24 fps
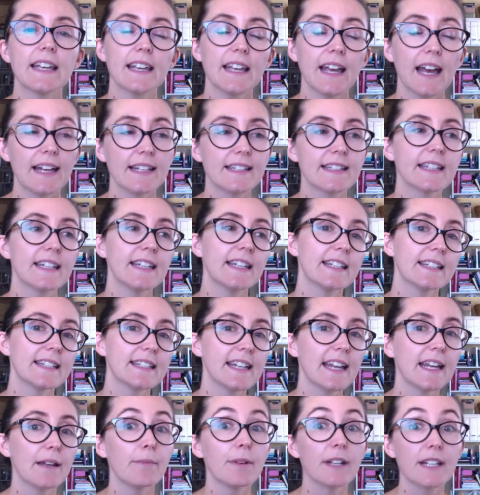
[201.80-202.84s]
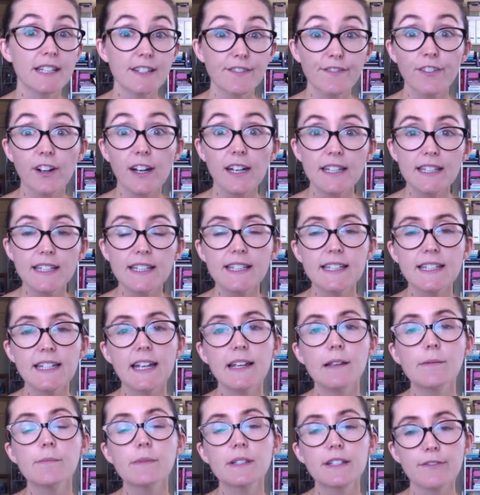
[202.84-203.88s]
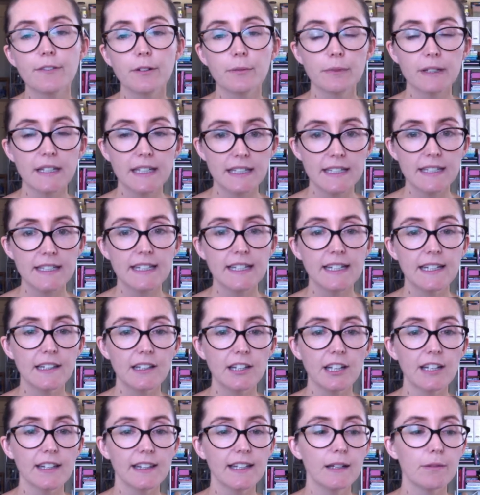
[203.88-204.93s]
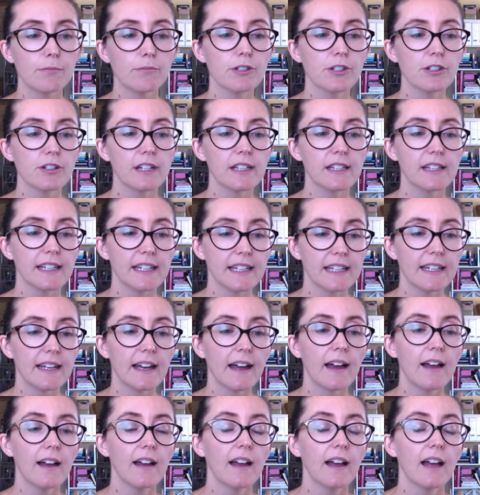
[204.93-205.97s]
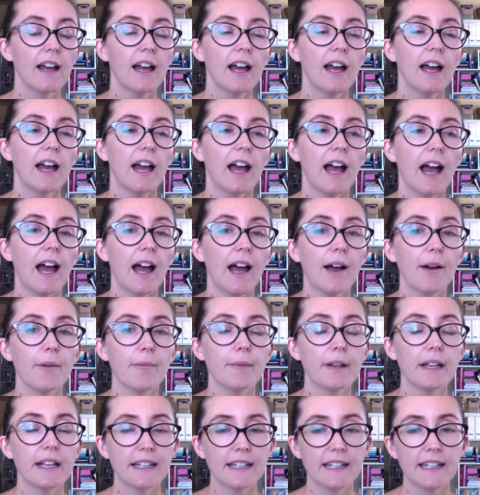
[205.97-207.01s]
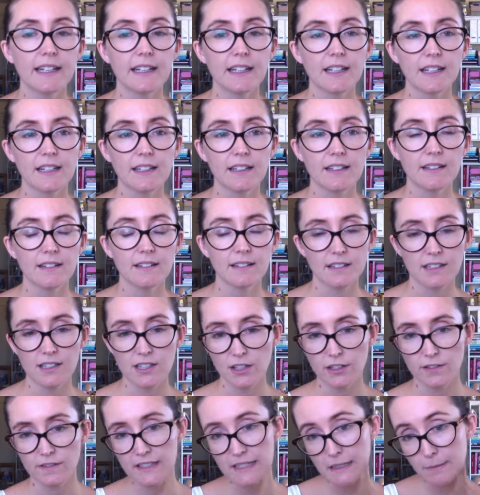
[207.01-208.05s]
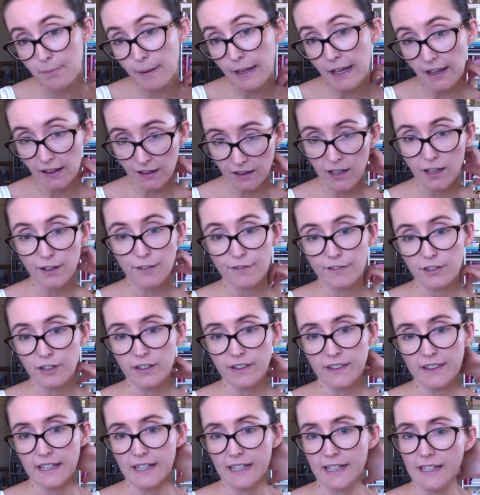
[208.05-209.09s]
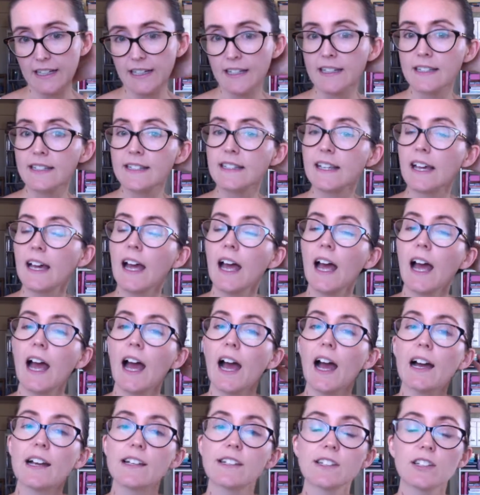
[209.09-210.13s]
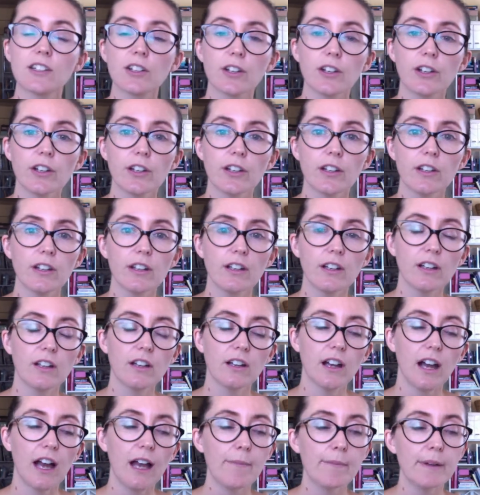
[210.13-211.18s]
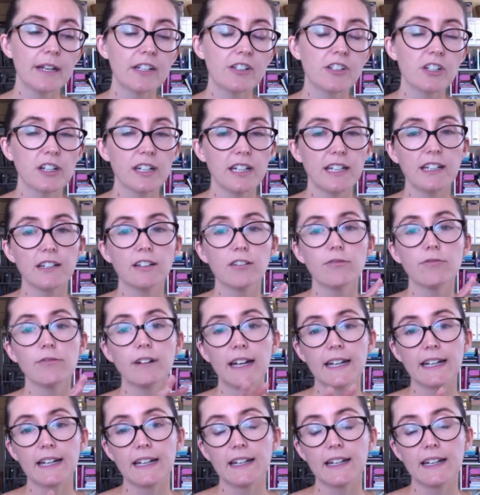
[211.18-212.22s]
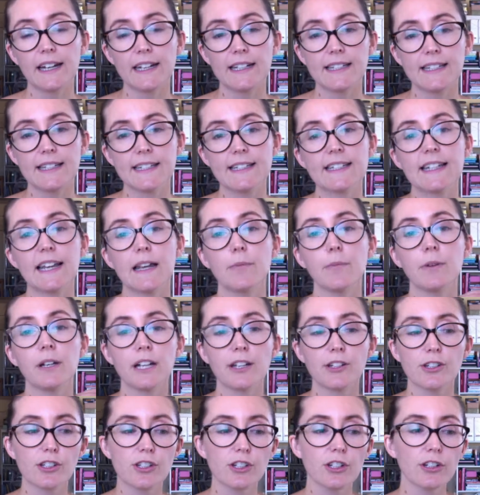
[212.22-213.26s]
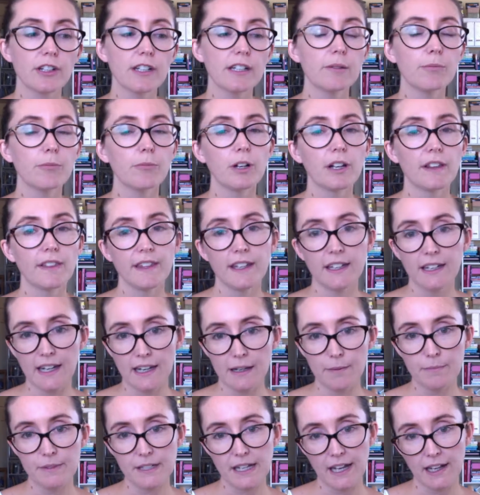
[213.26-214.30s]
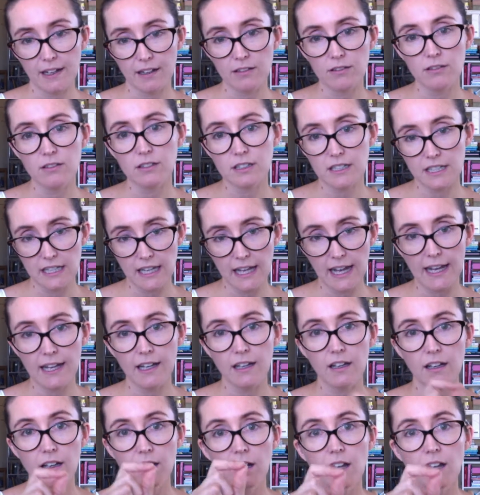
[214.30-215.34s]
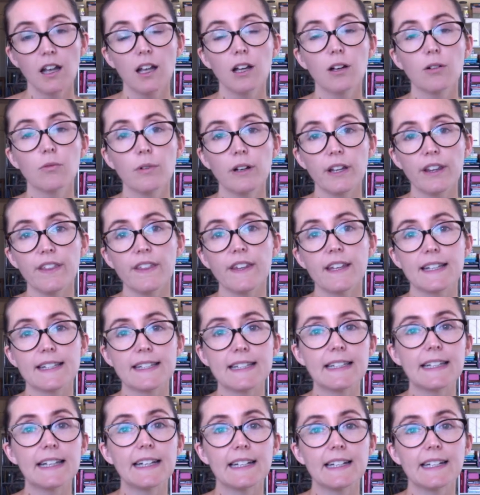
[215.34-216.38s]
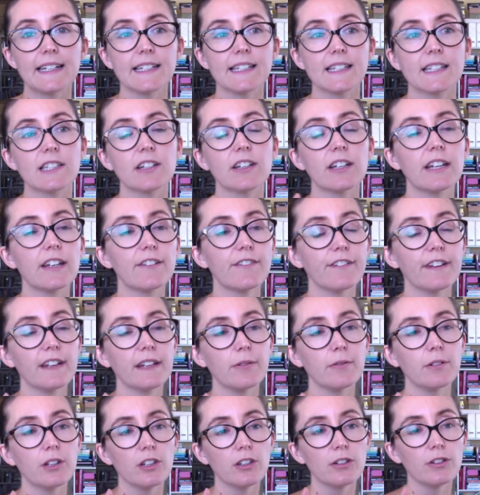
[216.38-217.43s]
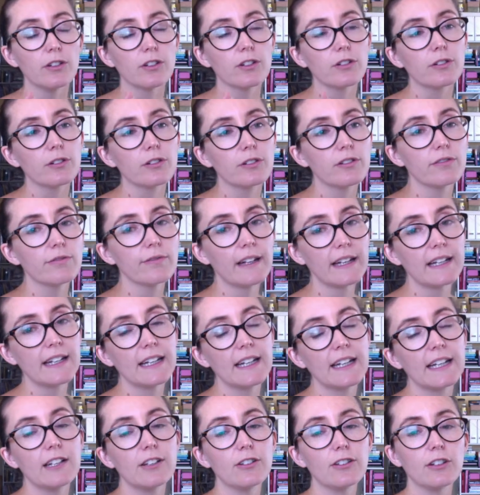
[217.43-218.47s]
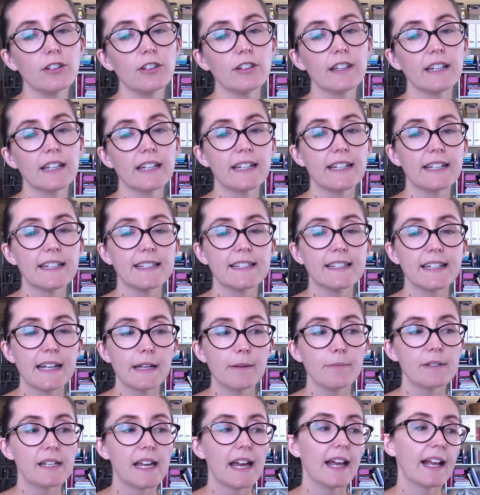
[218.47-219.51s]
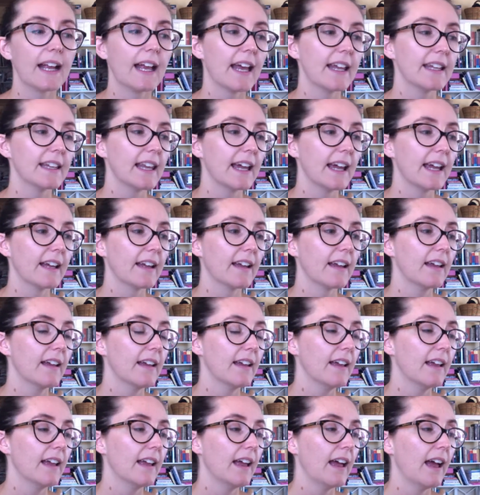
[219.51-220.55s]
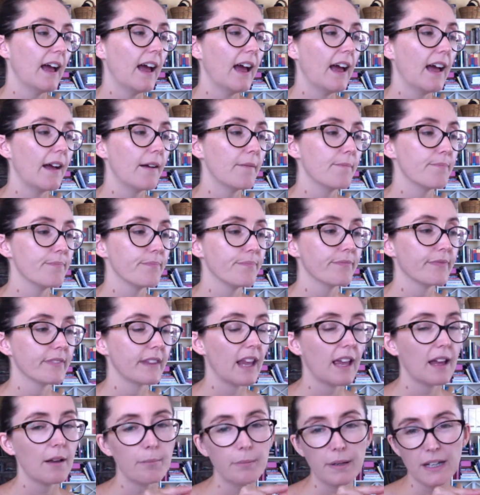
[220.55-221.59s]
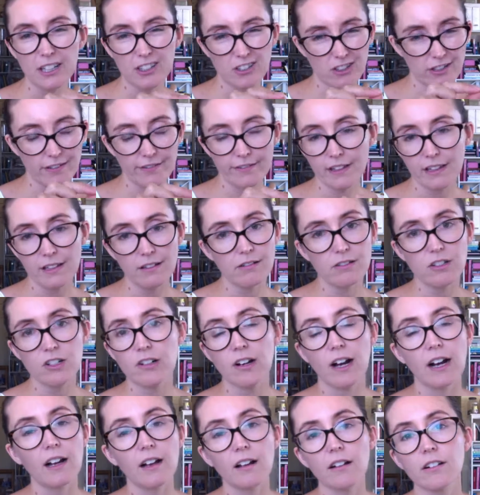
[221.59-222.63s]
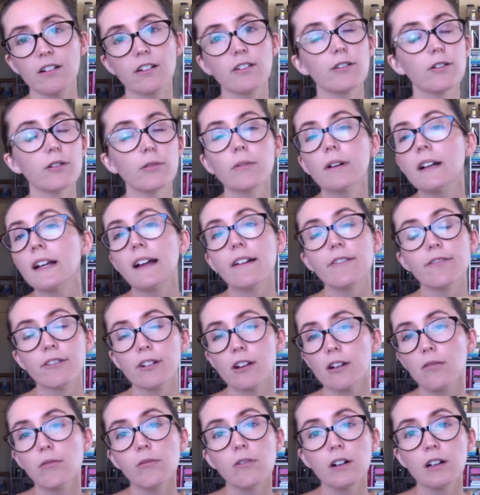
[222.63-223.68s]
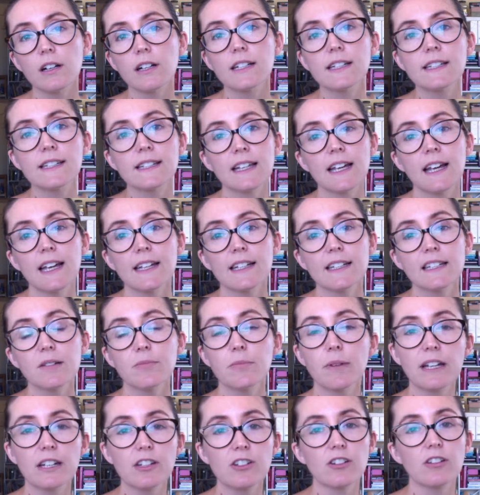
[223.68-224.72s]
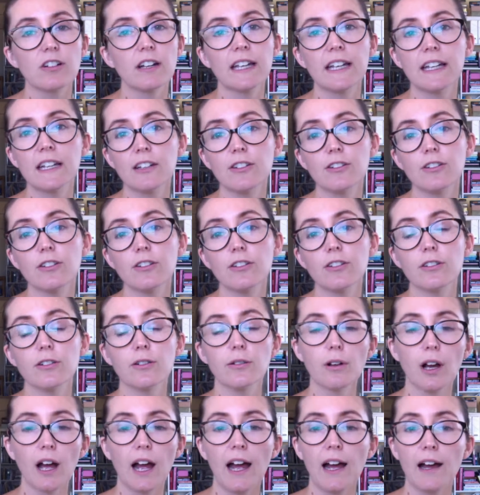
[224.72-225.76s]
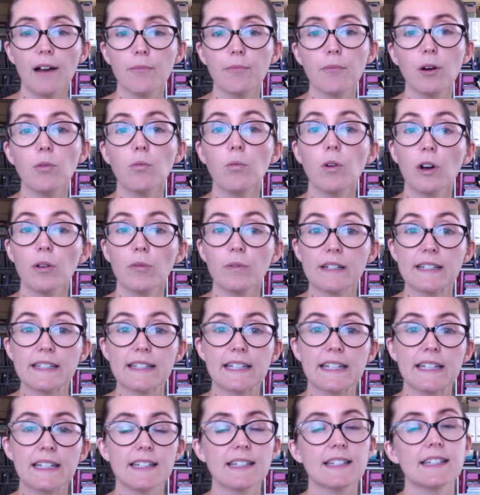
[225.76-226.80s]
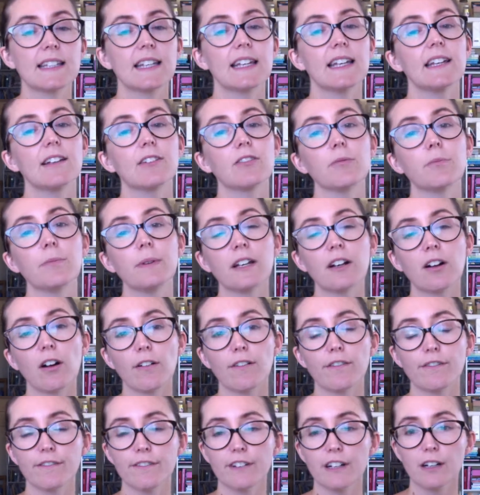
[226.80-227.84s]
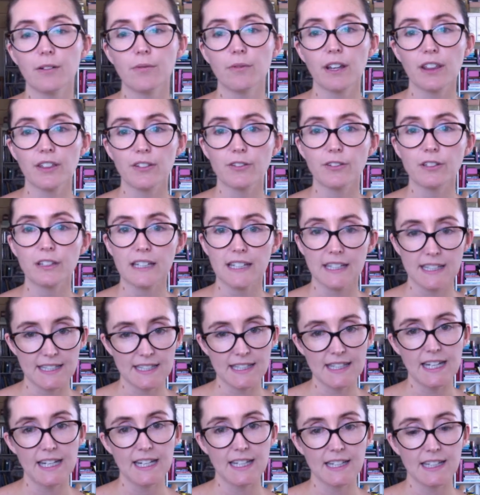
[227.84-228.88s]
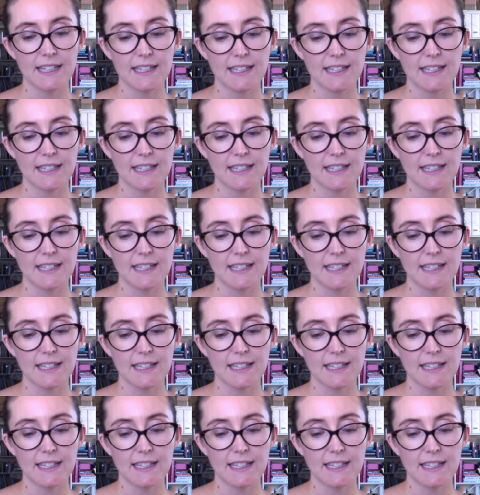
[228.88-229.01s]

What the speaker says: As his name, his friends' names from kindy, he learnt them during the year, and he can sort of spell a few things. So I made sure he could recognize his name, and I showed him what the name tag looked like with his letters. So if he, couldn't read it, he knew that his name tag had like a picture of a little truck on it or whatever it was, to make sure he knew what was his, so he could be confident with all his things.